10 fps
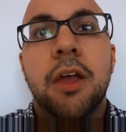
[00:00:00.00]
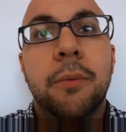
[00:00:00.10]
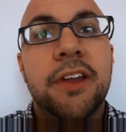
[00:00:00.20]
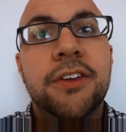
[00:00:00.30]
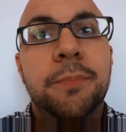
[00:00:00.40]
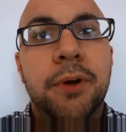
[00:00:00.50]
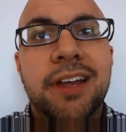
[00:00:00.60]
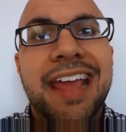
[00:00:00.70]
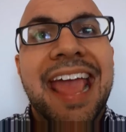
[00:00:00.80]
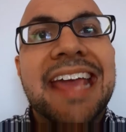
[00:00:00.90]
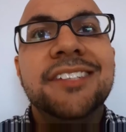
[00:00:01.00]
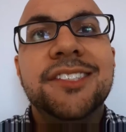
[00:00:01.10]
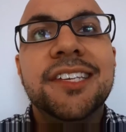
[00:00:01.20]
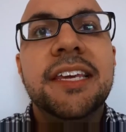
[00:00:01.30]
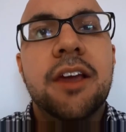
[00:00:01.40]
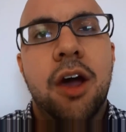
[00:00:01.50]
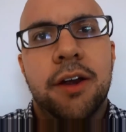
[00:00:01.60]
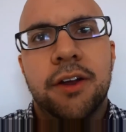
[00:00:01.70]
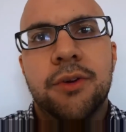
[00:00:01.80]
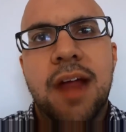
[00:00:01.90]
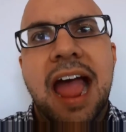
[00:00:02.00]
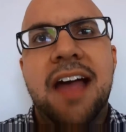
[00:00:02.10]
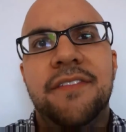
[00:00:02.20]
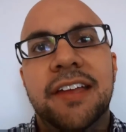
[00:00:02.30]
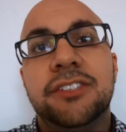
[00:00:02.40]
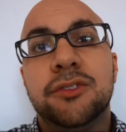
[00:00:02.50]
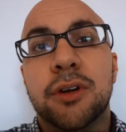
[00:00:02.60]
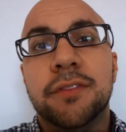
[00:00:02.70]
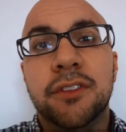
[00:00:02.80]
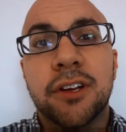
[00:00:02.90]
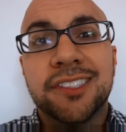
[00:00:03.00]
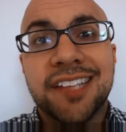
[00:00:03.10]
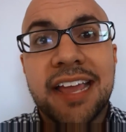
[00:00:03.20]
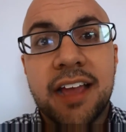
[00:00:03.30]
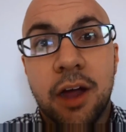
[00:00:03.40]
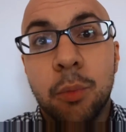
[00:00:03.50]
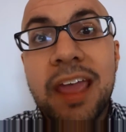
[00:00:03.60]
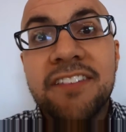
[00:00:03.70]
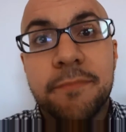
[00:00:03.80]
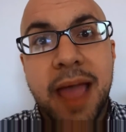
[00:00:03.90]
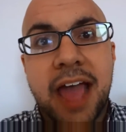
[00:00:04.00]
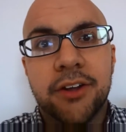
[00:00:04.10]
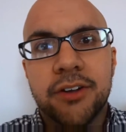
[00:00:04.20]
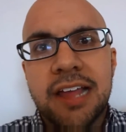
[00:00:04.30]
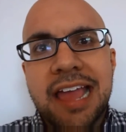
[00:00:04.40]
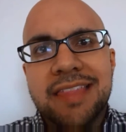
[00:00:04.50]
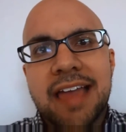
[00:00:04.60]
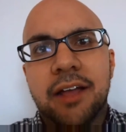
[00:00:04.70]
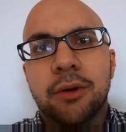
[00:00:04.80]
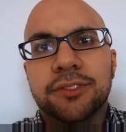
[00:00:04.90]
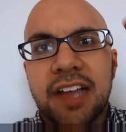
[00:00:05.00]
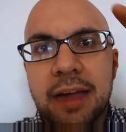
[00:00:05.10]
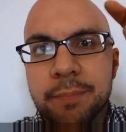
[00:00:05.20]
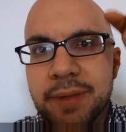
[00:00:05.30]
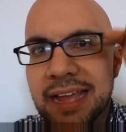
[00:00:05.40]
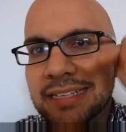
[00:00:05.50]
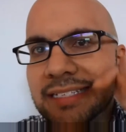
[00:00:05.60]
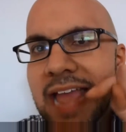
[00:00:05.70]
When you put AC on a graph, it sort of looks like a wave pattern that goes up and